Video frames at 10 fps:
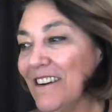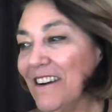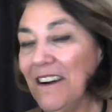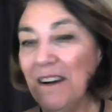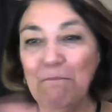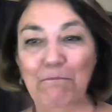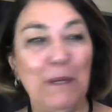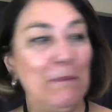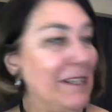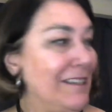
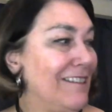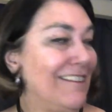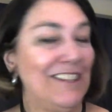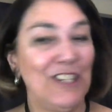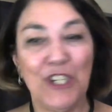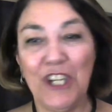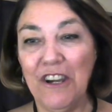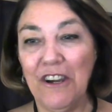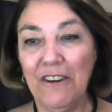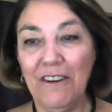Bibi's on the
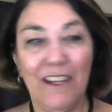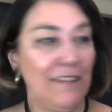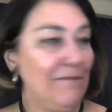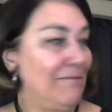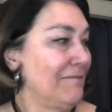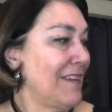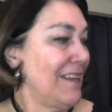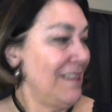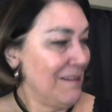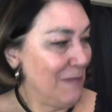chair, and
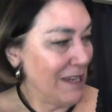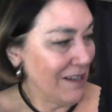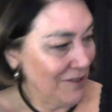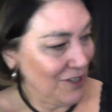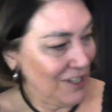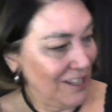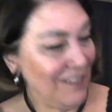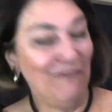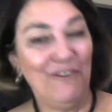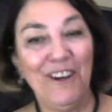I think she's
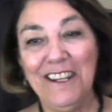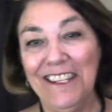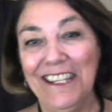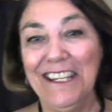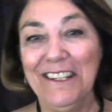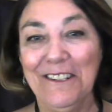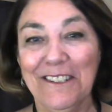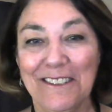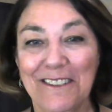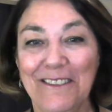in front of the heater.
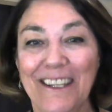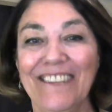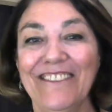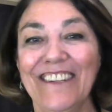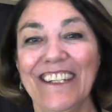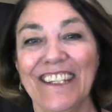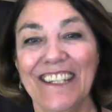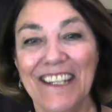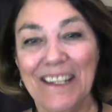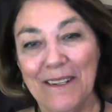So anyway,
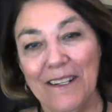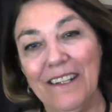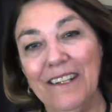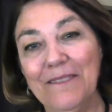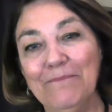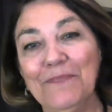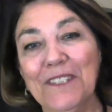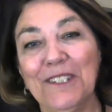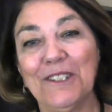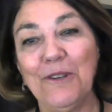
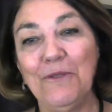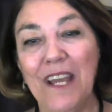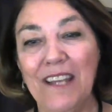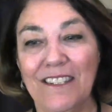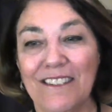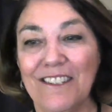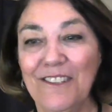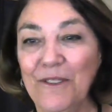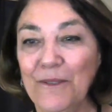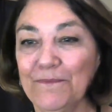it's so nice
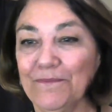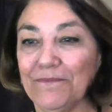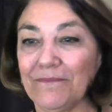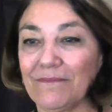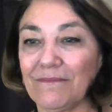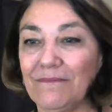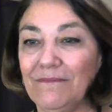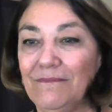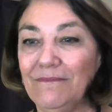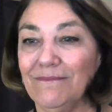to
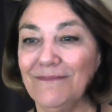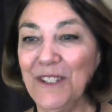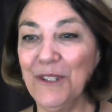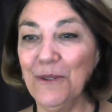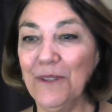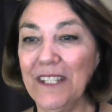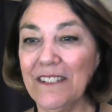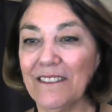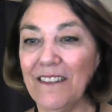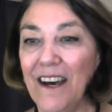do
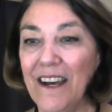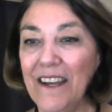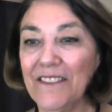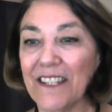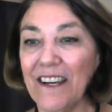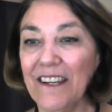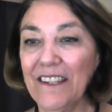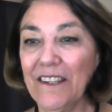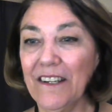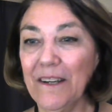these lives.
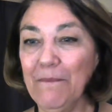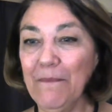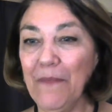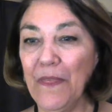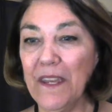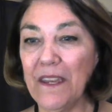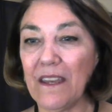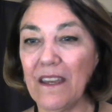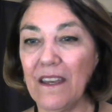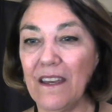I think,